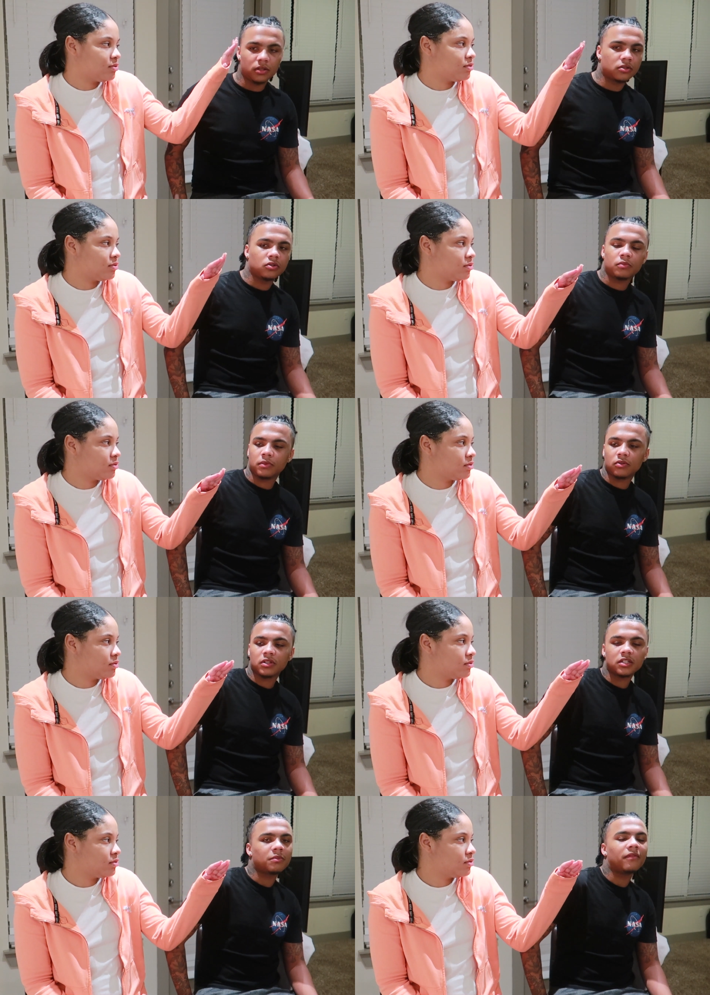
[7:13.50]
Speaker 1: look stupid.
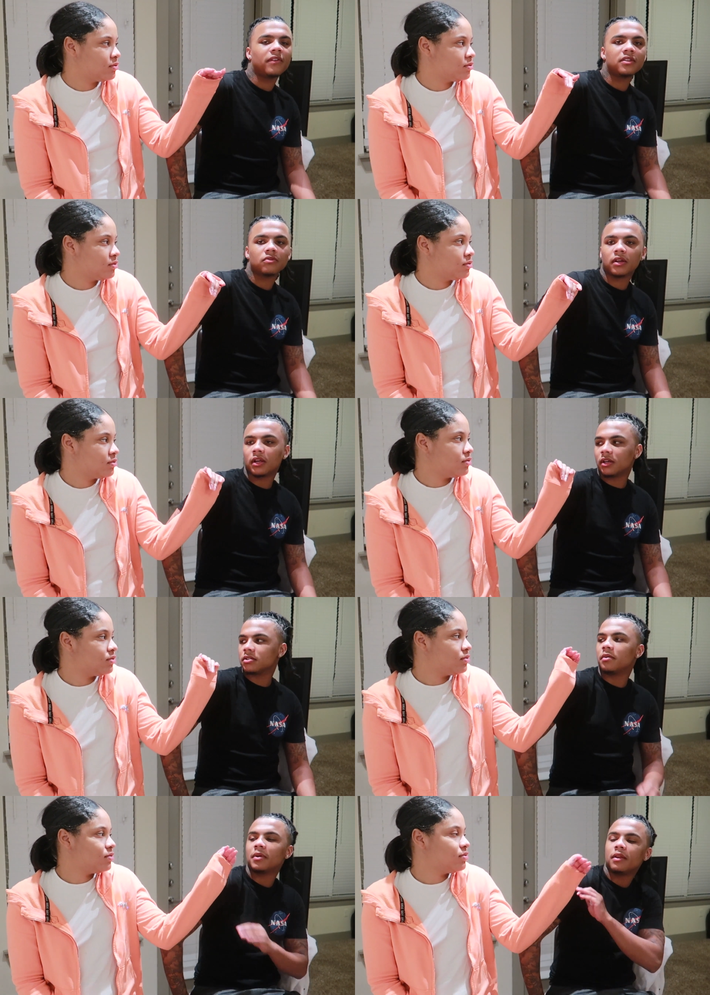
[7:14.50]
Don't touch my face right now
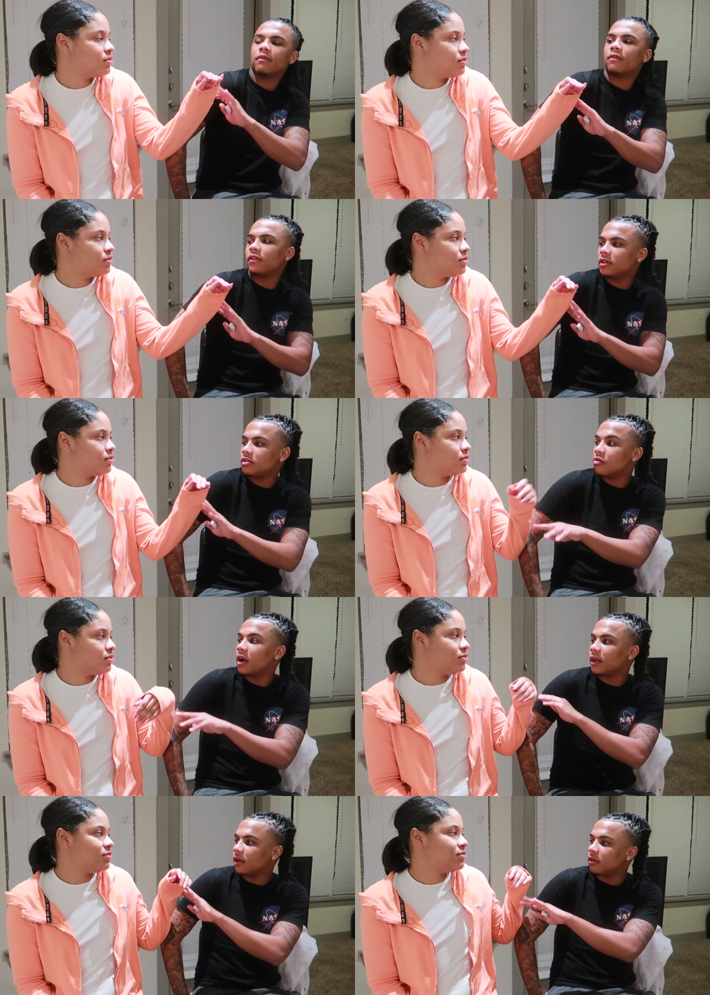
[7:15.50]
because I'm not even feeling you
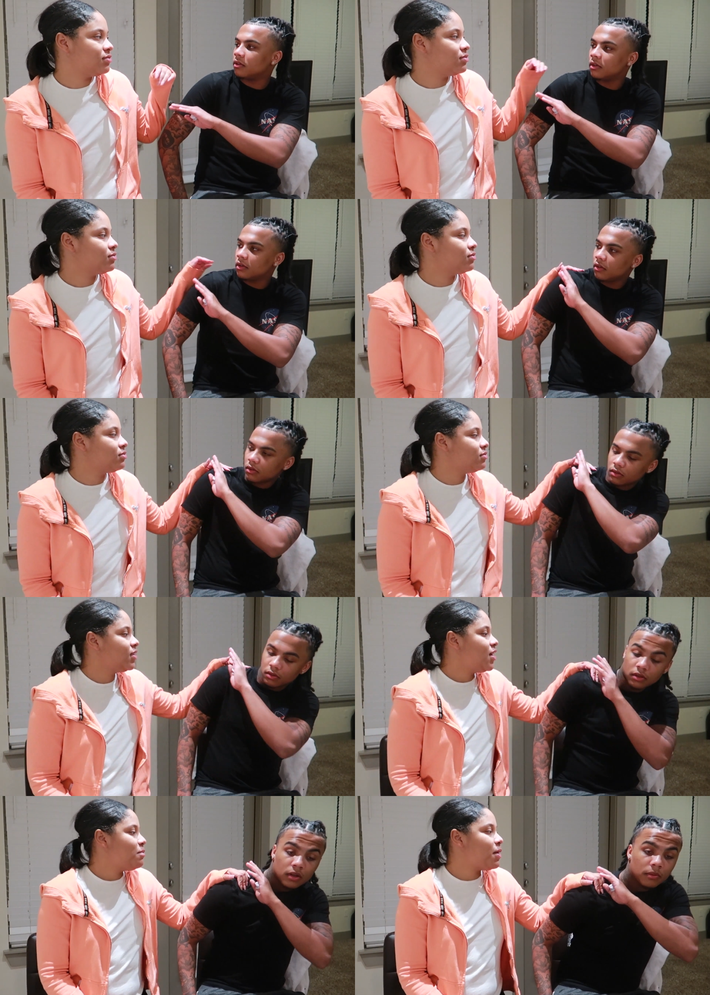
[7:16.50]
right now.
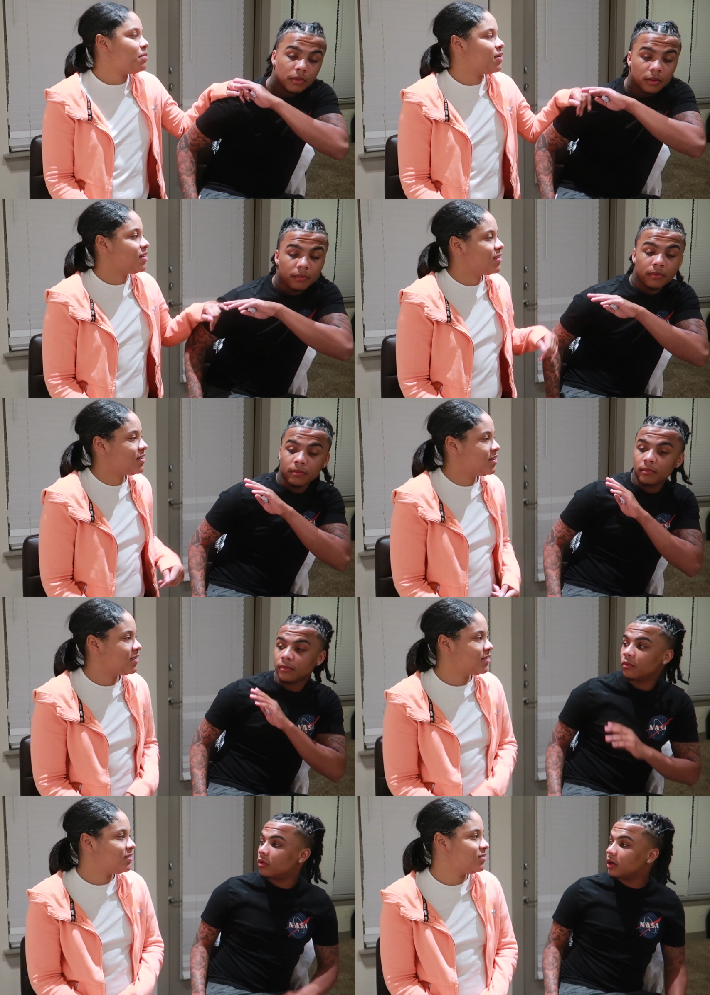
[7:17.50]
Baby.
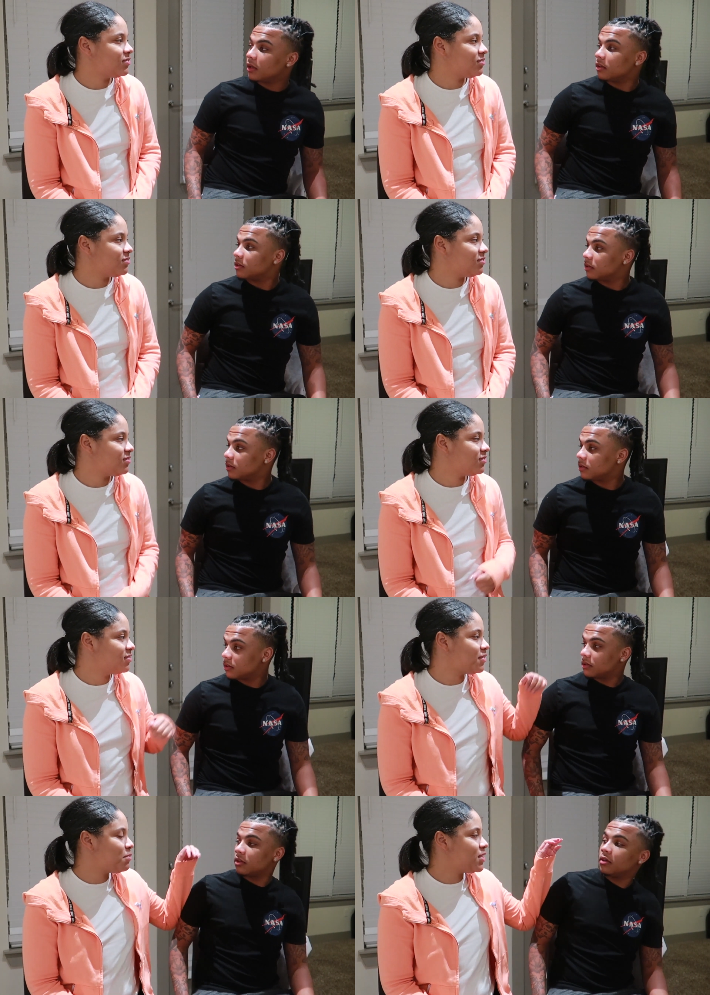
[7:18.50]
what? Let
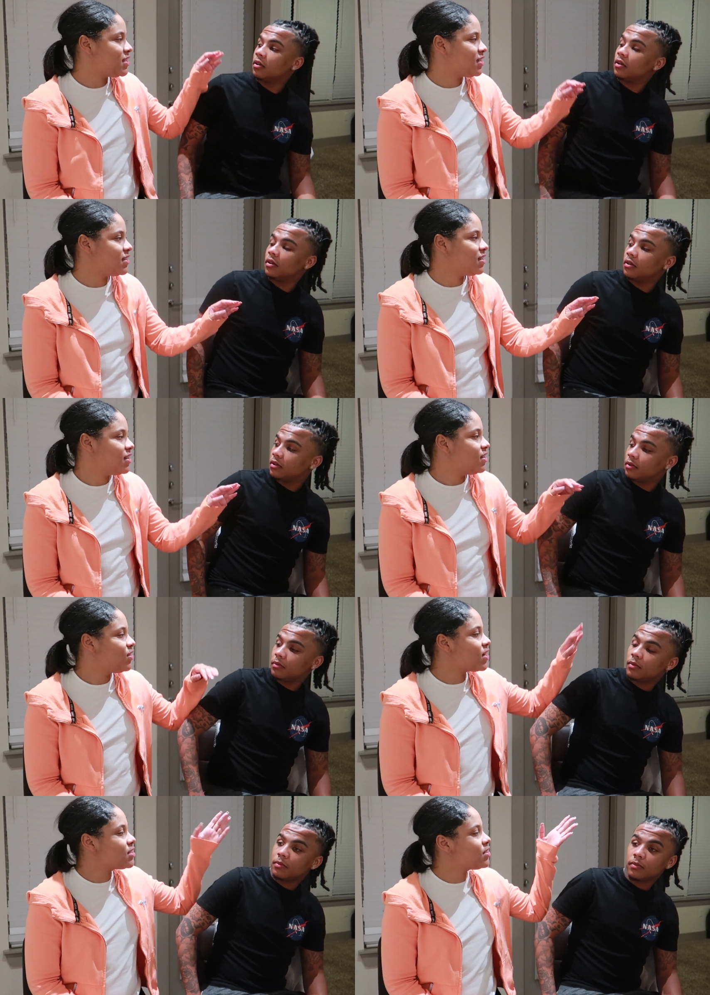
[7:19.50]
Speaker 2: me see.
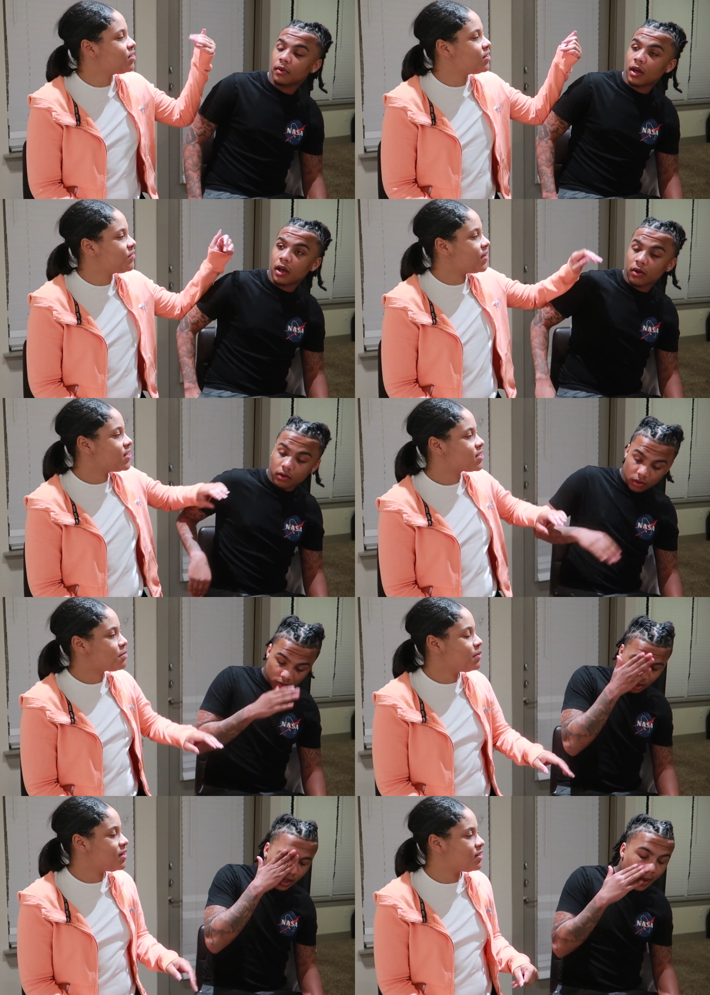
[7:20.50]
You got something on your face.
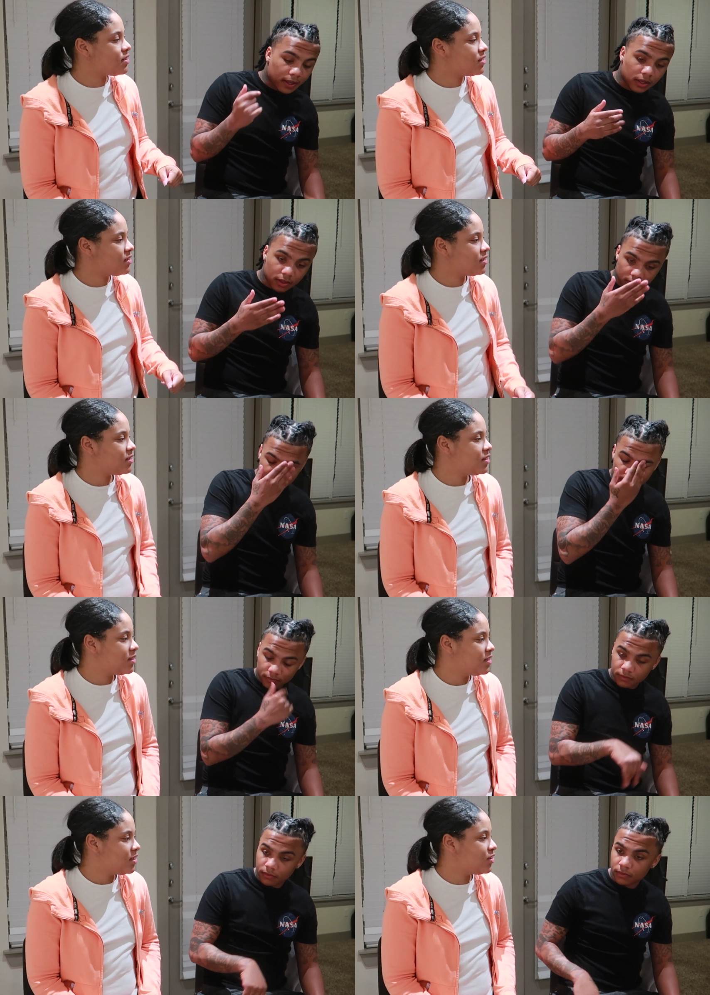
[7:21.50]
Okay, I get it.
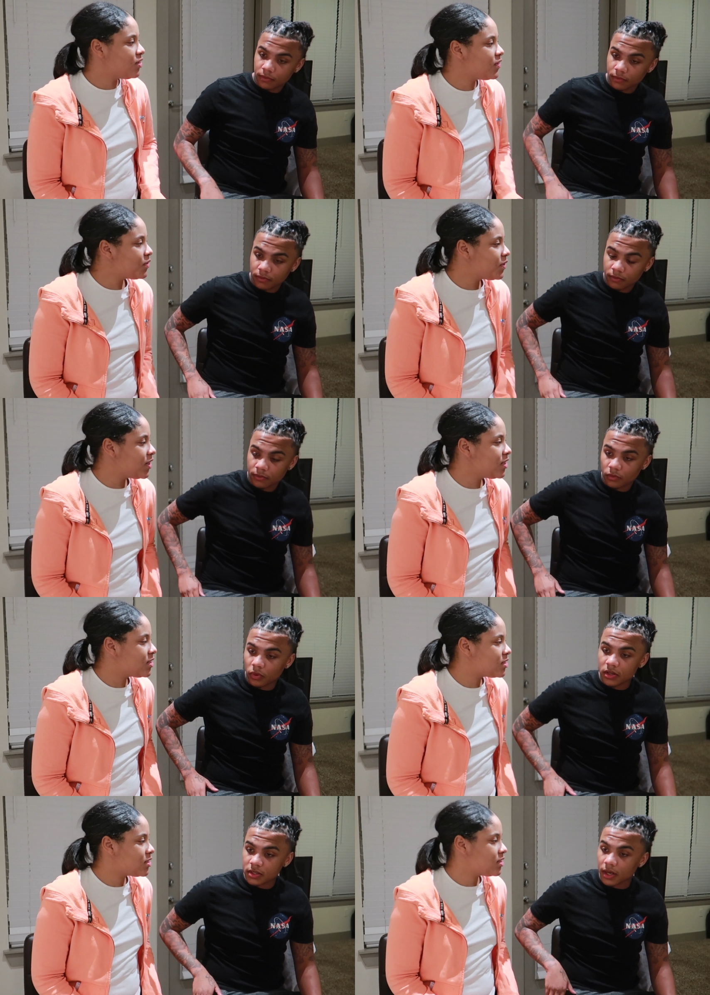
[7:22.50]
You don't know where it is.
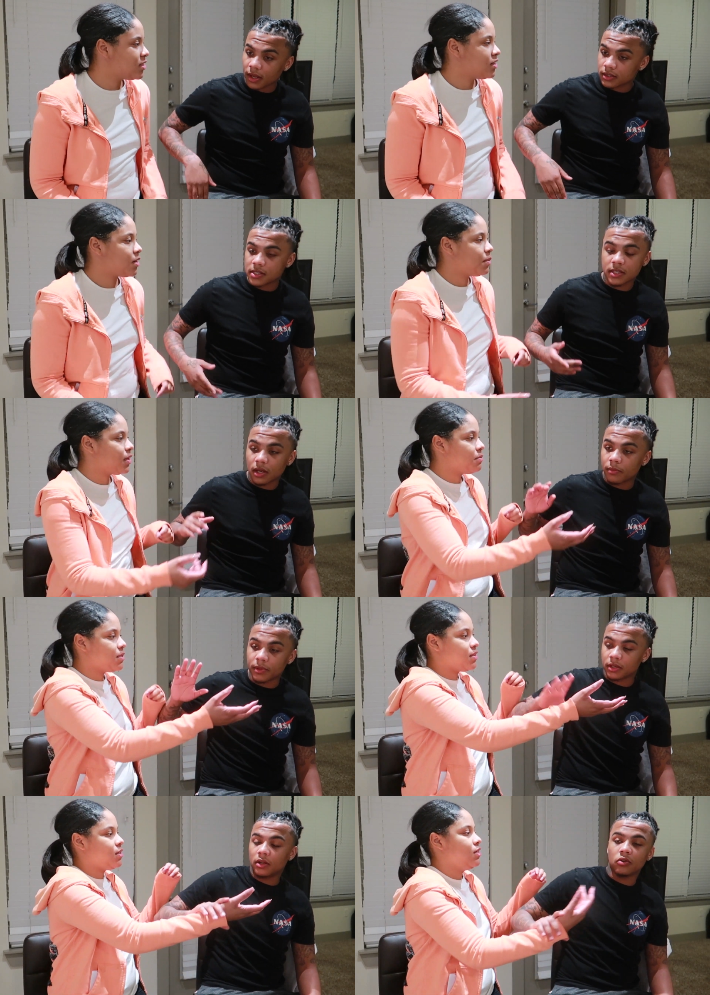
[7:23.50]
Where is it at? Just tell
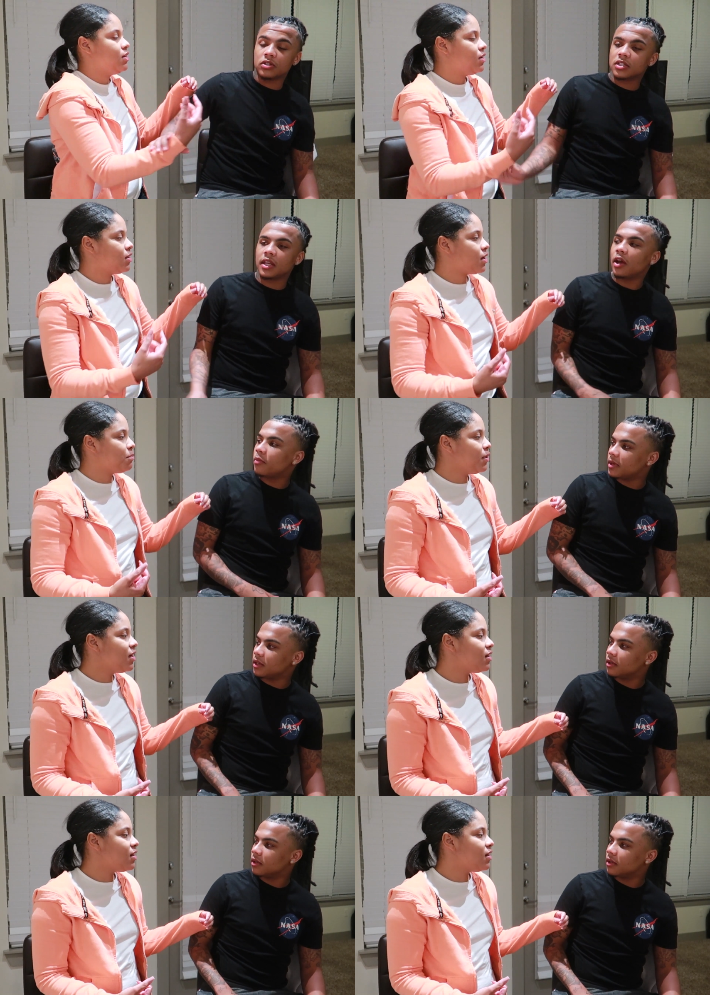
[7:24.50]
me.
Speaker 1: me. No, just tell Come me.